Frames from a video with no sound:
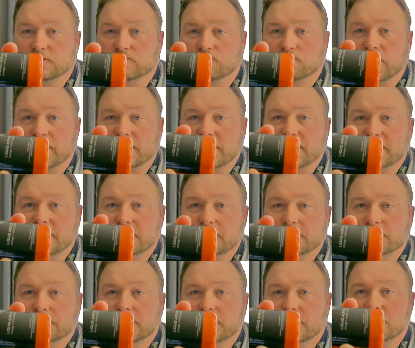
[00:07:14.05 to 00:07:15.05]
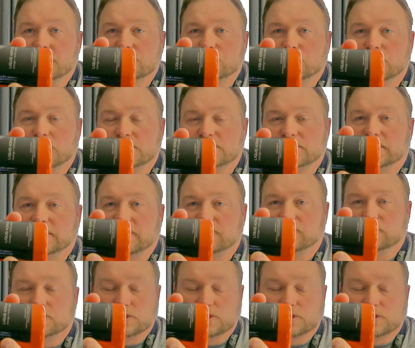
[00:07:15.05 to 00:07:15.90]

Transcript: right here. And this one is a level